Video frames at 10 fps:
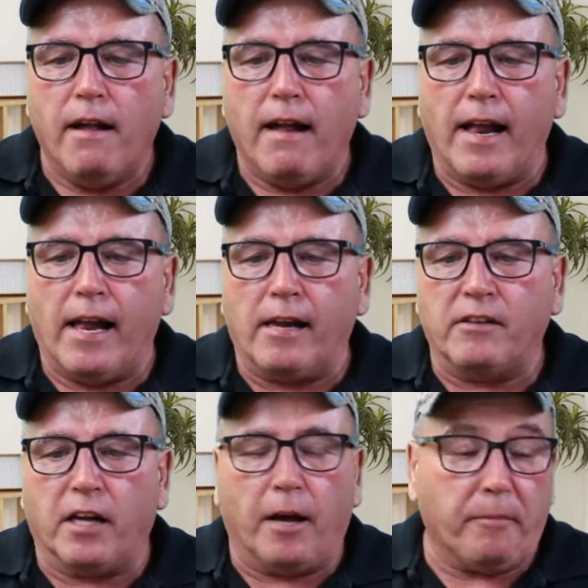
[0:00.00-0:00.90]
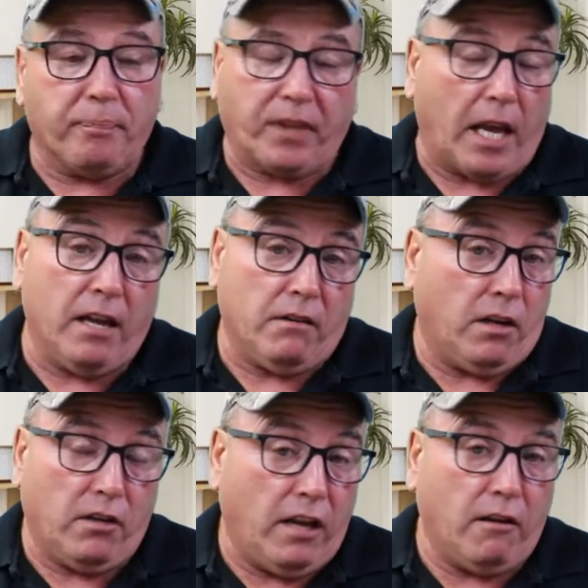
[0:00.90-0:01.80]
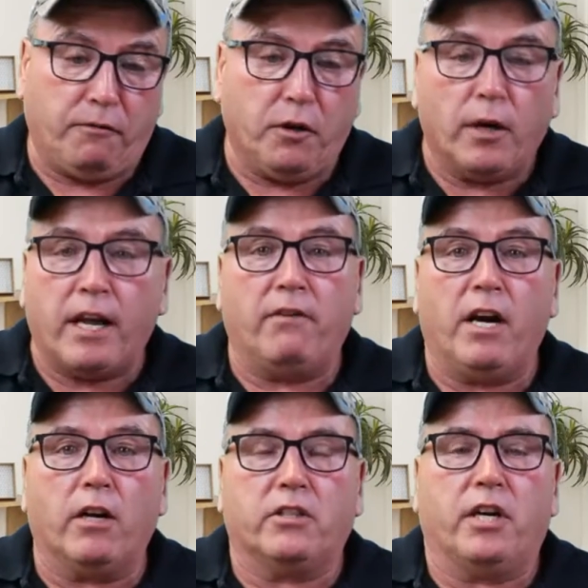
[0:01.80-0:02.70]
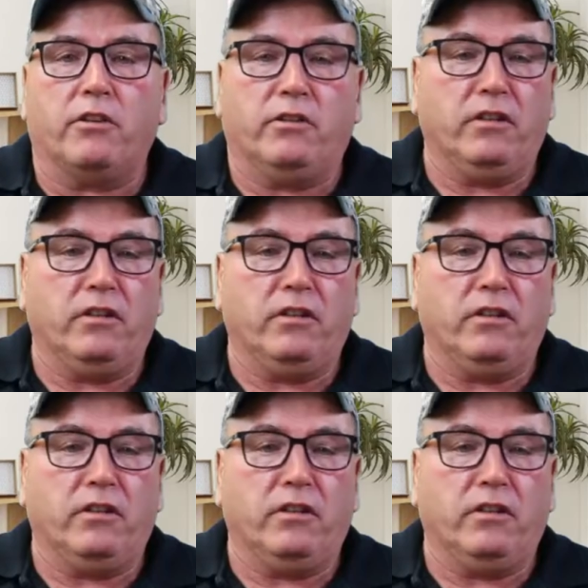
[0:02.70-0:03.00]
And hey, if you don't have an air exchanger,